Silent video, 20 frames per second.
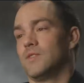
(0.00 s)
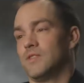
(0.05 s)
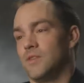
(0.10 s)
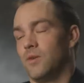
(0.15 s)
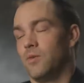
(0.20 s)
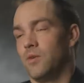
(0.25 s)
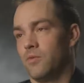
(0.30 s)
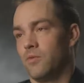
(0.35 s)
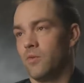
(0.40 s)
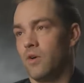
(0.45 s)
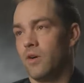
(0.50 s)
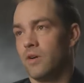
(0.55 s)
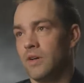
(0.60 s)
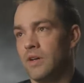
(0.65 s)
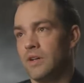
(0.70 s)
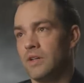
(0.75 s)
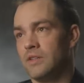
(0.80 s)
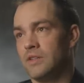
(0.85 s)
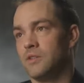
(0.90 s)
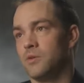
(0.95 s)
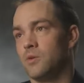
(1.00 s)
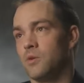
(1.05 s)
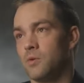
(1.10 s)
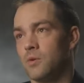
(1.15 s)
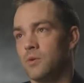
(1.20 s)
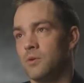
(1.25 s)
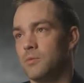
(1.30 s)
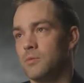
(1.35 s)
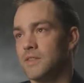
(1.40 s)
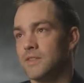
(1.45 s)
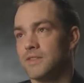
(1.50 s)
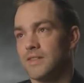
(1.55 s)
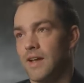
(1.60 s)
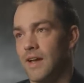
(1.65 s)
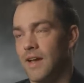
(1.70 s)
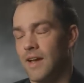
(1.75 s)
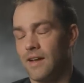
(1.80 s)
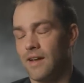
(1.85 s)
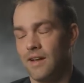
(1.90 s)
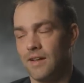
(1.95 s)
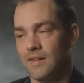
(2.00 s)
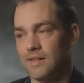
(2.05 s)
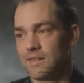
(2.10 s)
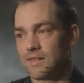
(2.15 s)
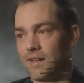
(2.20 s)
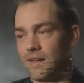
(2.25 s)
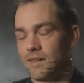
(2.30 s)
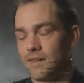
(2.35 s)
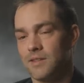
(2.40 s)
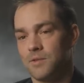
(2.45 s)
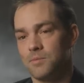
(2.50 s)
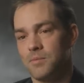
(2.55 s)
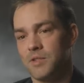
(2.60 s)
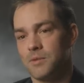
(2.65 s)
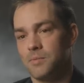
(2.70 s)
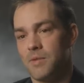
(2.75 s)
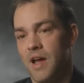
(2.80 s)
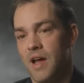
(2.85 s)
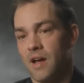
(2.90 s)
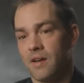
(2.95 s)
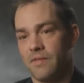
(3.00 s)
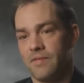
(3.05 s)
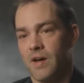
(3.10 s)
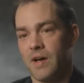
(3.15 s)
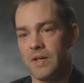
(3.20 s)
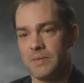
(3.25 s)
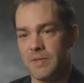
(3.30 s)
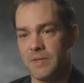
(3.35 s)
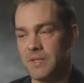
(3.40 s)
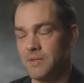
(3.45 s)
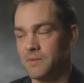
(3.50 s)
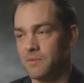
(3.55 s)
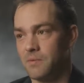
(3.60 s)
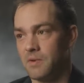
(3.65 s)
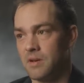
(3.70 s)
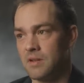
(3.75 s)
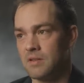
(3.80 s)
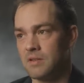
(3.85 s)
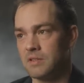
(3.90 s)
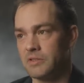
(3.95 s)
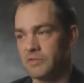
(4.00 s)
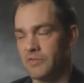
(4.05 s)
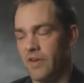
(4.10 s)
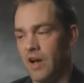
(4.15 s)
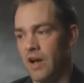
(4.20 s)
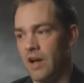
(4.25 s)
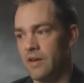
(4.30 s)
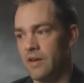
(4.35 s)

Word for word: someone running into a room and say, "Hey guys, let's take this bitch back," if I'd be one of those